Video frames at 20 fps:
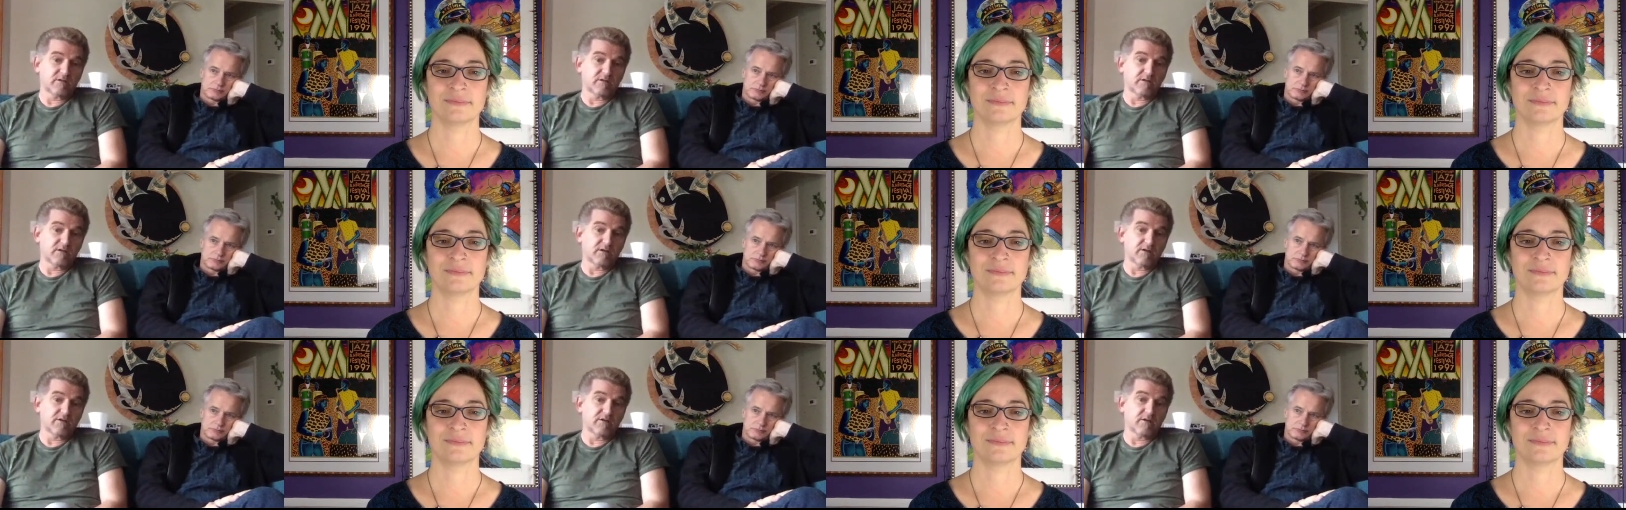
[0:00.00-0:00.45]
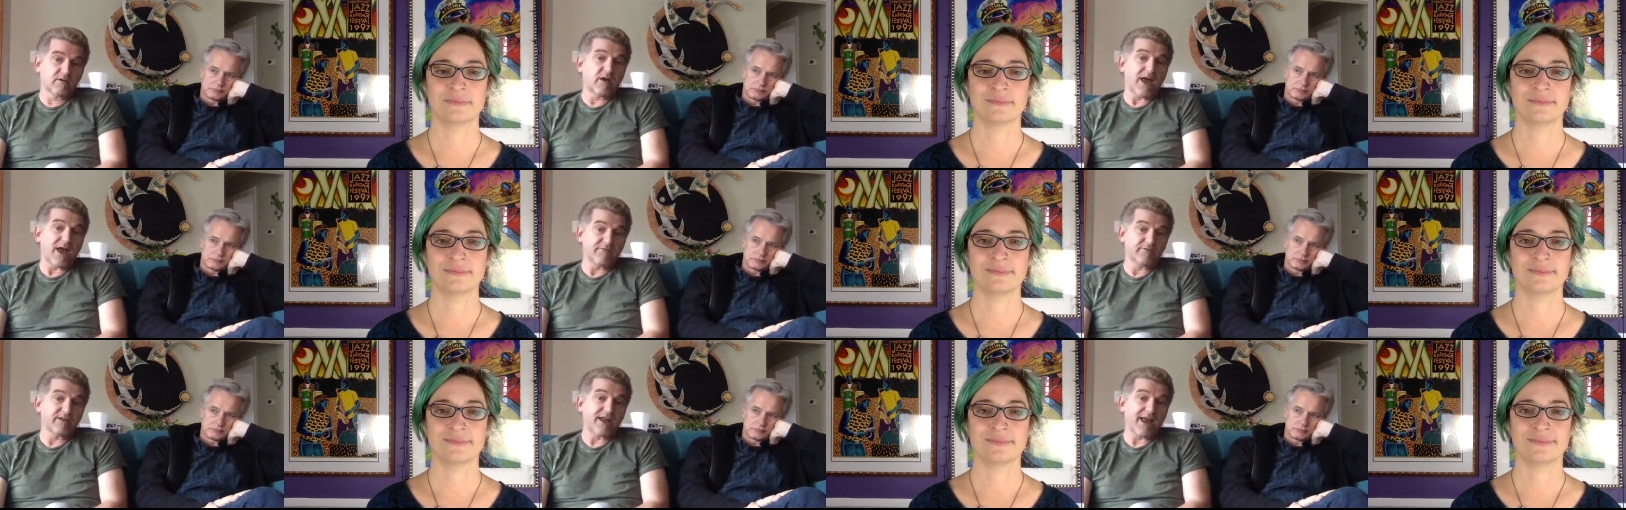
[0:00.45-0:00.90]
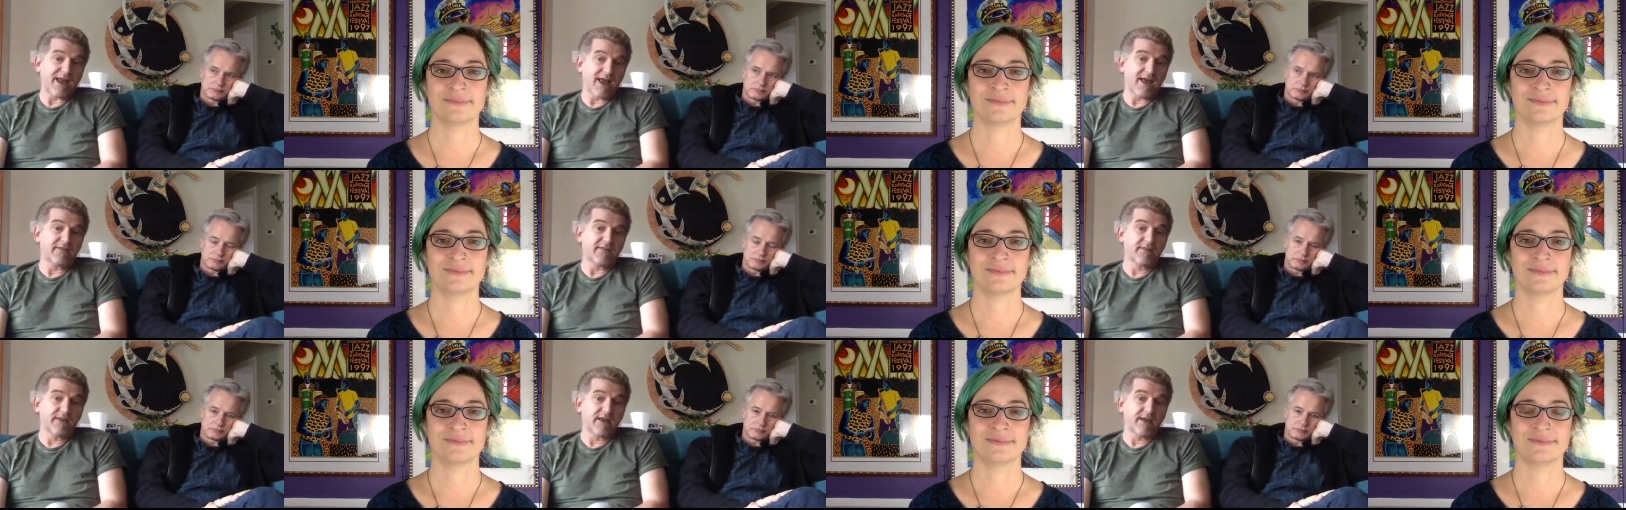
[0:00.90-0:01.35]
Speaker 1: you know, haven't had
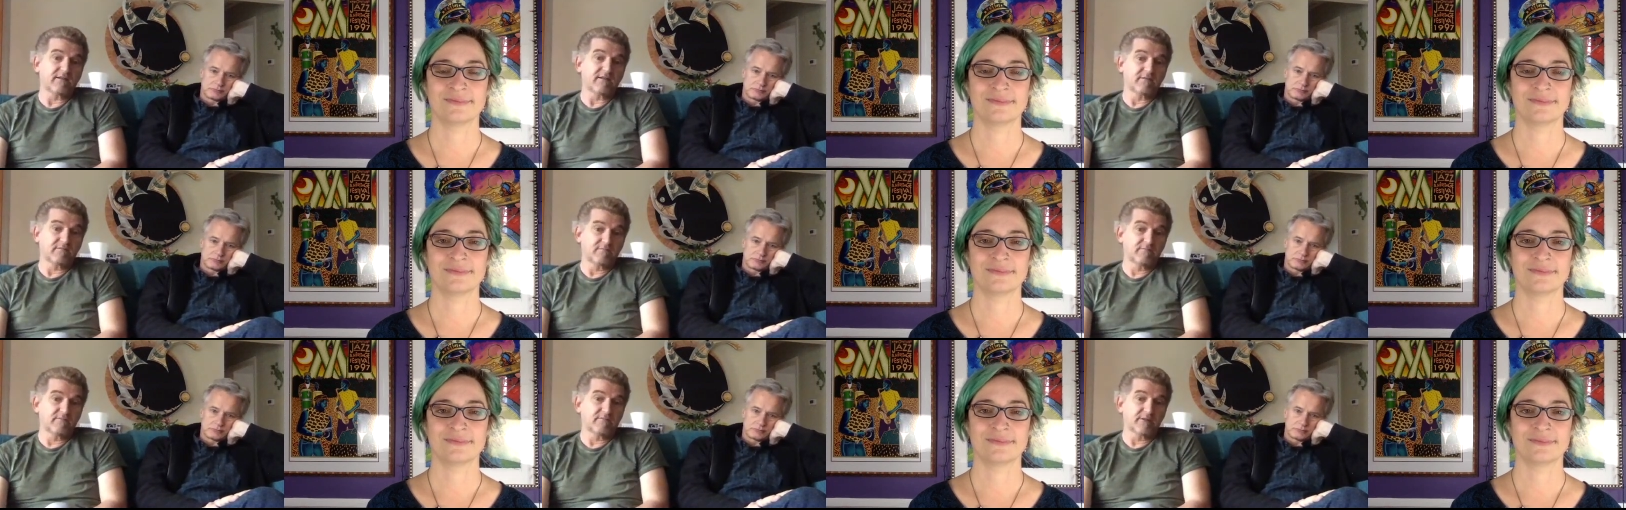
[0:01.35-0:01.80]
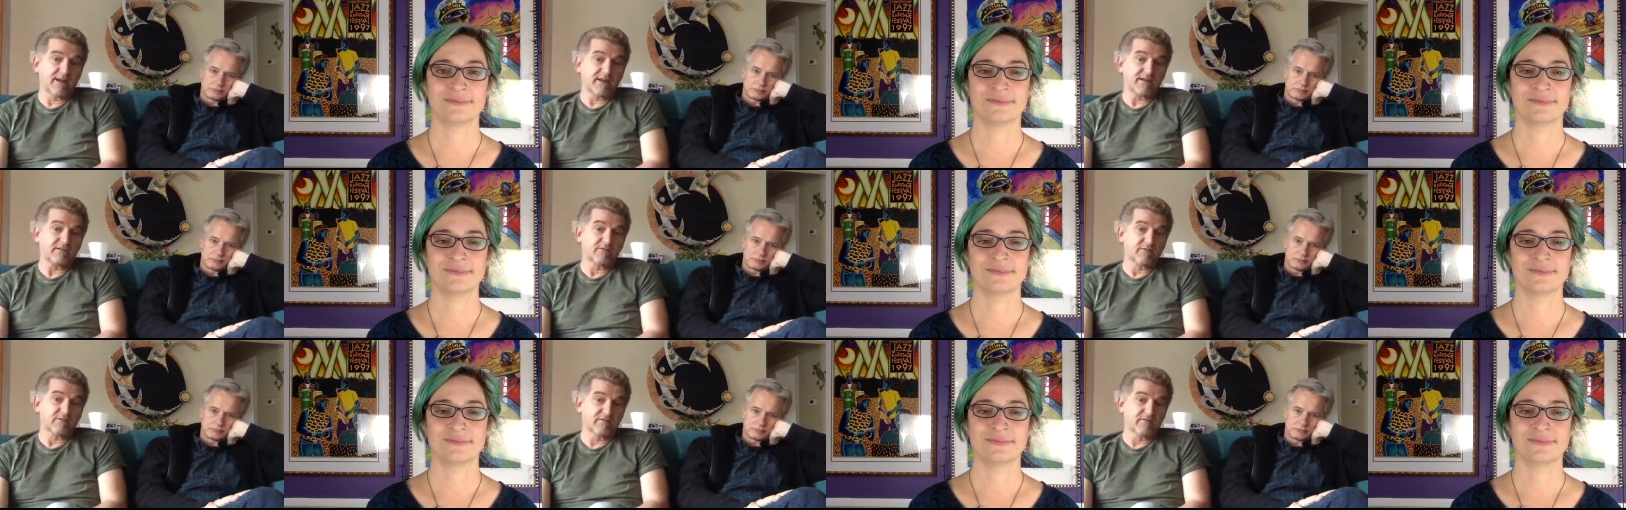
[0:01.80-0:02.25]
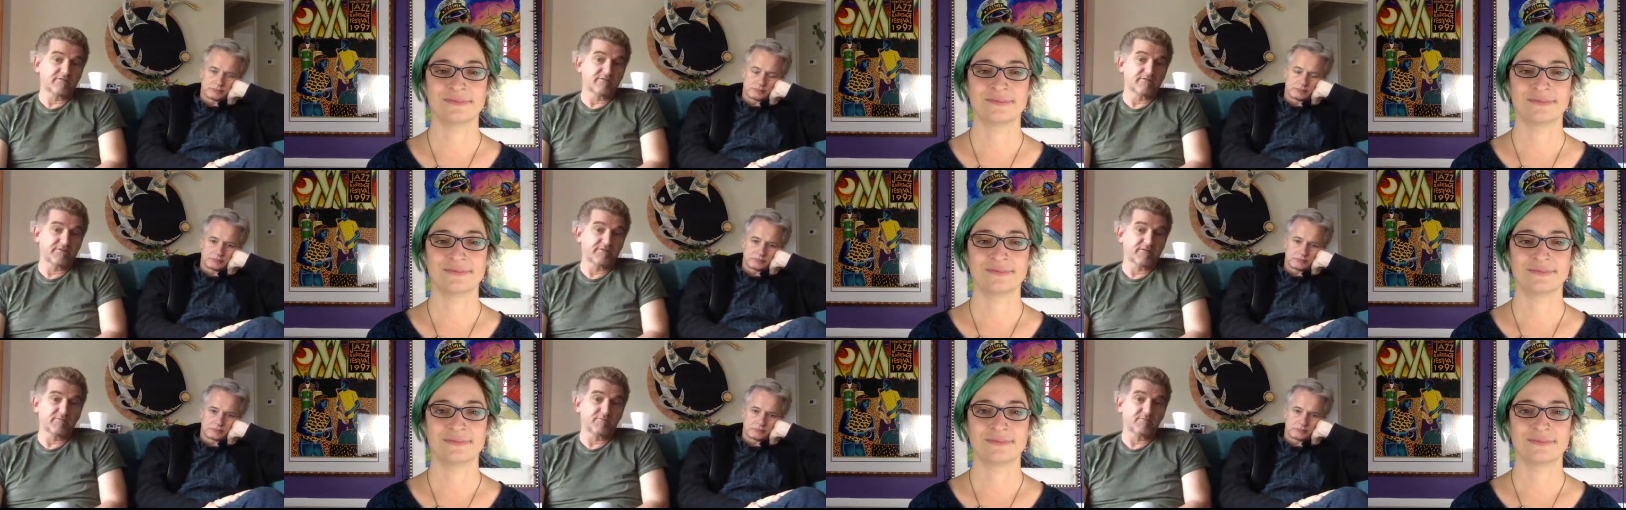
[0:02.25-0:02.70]
that sort of
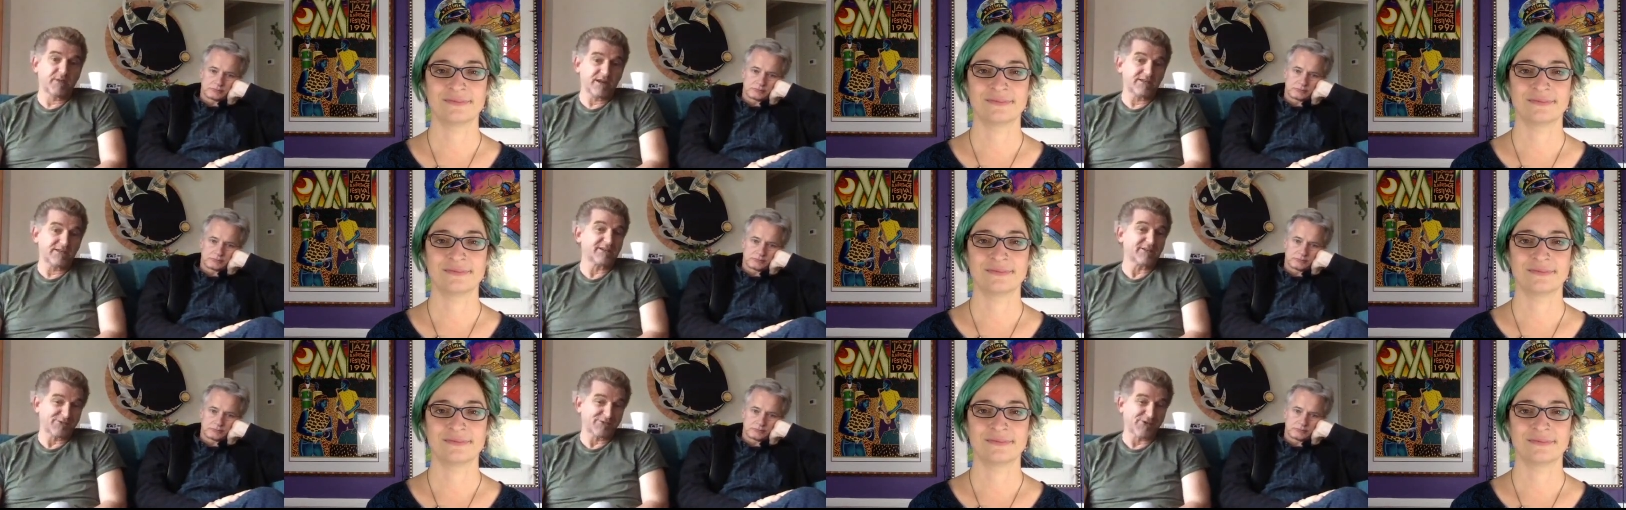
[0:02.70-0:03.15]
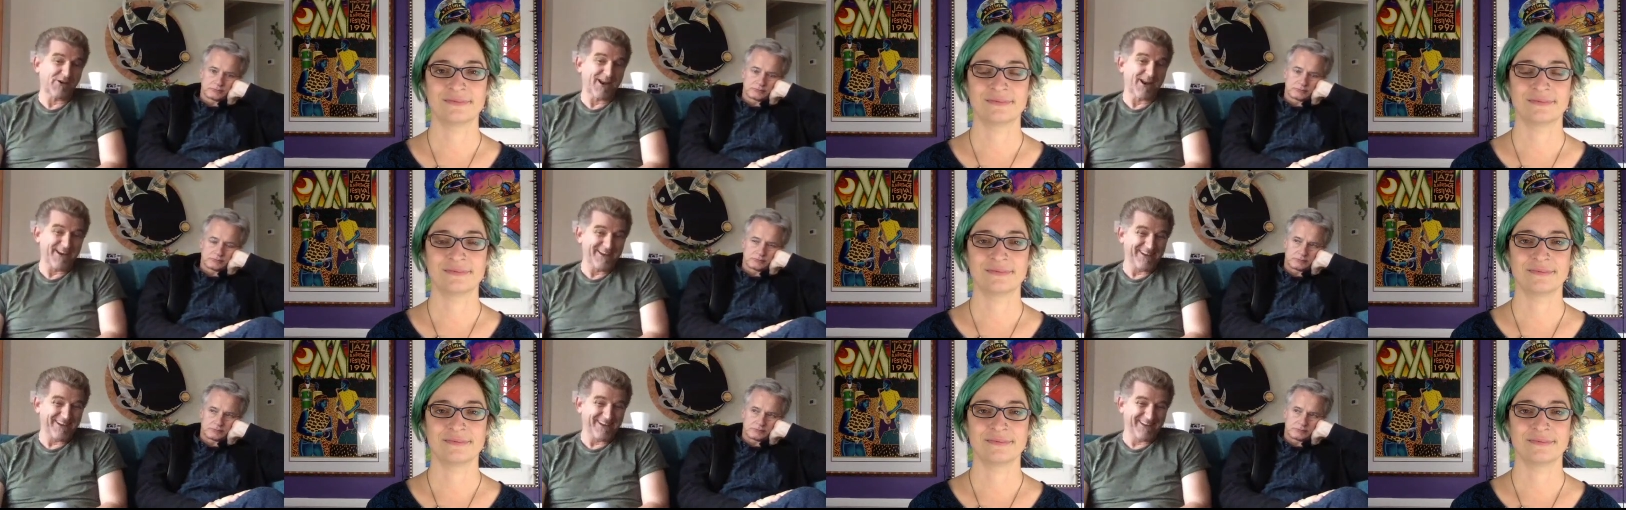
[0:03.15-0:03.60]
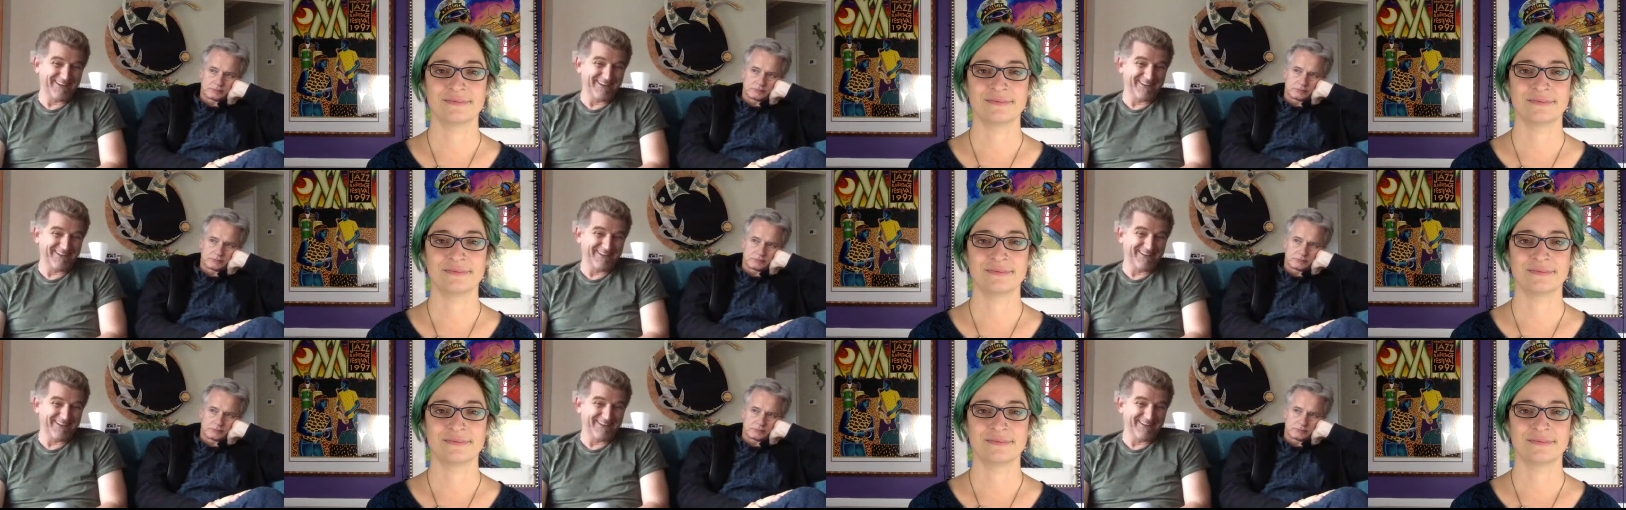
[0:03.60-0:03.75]
basic training.